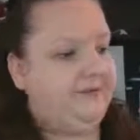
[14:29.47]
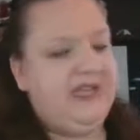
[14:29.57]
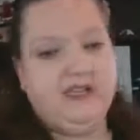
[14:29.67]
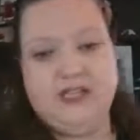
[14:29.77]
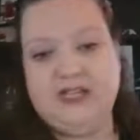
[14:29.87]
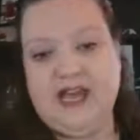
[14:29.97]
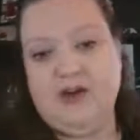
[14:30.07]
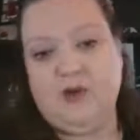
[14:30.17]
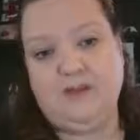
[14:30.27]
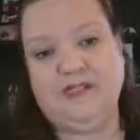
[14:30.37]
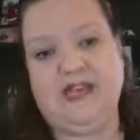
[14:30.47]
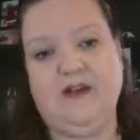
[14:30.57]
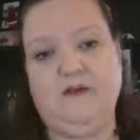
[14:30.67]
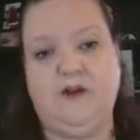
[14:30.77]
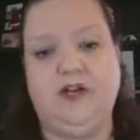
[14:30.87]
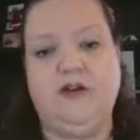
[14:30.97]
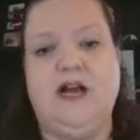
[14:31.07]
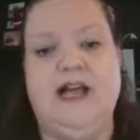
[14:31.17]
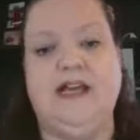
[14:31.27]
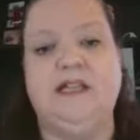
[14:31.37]
into that website for you
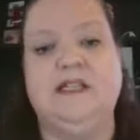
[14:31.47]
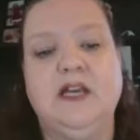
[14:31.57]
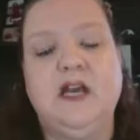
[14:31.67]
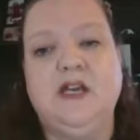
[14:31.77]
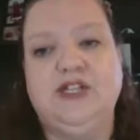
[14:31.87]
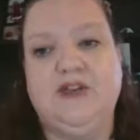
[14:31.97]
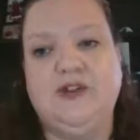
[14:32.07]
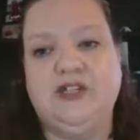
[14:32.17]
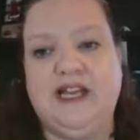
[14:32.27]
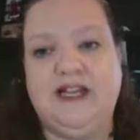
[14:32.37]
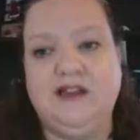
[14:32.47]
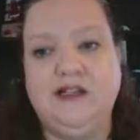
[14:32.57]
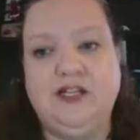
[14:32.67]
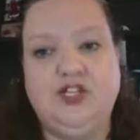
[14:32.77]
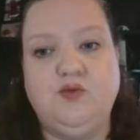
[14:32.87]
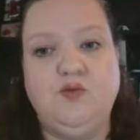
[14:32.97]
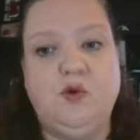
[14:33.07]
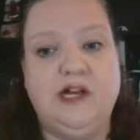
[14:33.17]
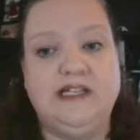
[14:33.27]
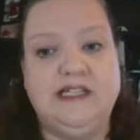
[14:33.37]
guys. So if there's anything that you
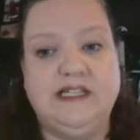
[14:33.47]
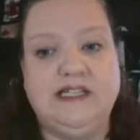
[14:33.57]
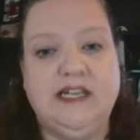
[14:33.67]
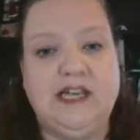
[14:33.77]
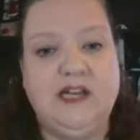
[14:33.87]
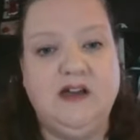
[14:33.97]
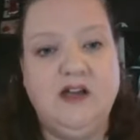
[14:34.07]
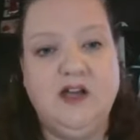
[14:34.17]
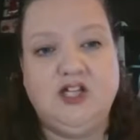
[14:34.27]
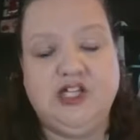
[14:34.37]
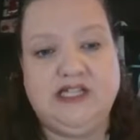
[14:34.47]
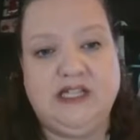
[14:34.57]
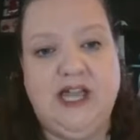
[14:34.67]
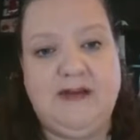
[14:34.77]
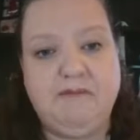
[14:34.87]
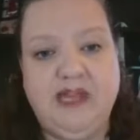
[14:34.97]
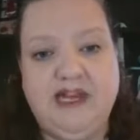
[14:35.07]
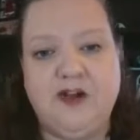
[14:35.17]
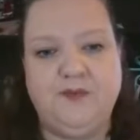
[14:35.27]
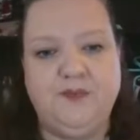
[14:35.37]
want to see, just let me
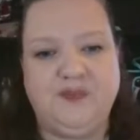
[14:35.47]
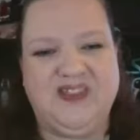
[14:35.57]
know.